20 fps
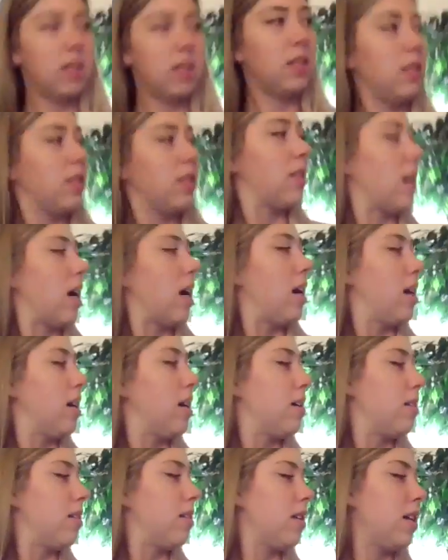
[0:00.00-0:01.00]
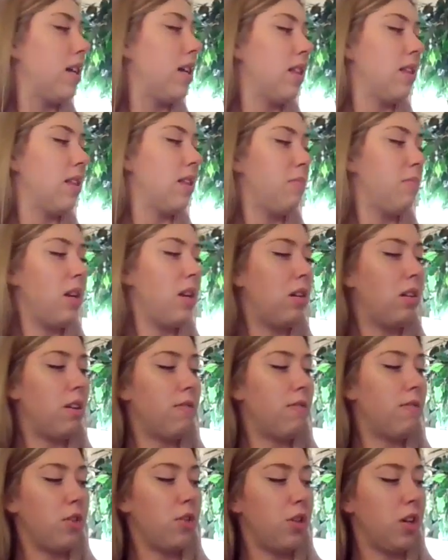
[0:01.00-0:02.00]
It says In the middle
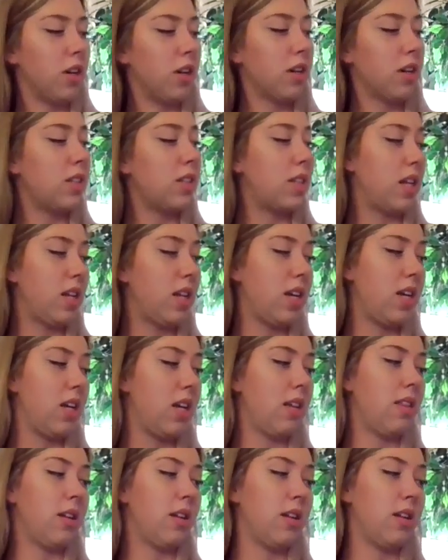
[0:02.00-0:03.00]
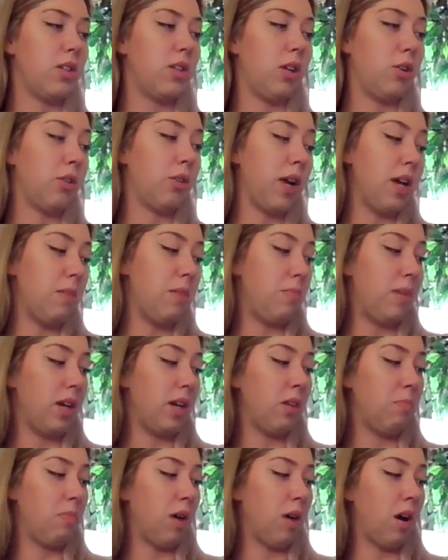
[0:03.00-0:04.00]
of New York City, there's a great
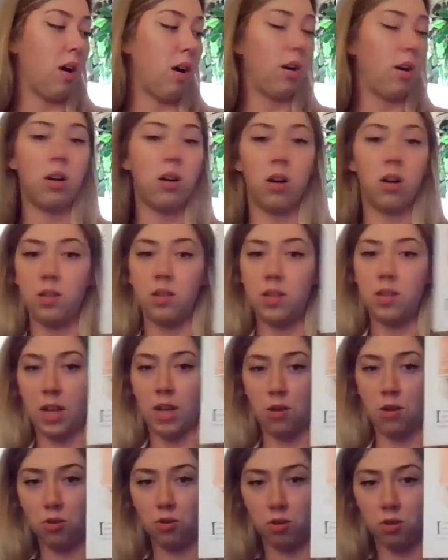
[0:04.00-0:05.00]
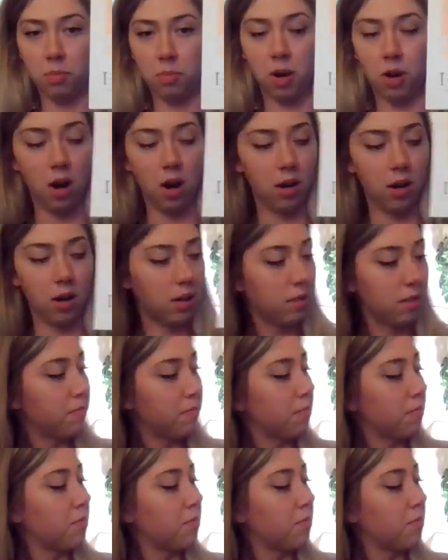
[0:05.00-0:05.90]
big park called Central Park.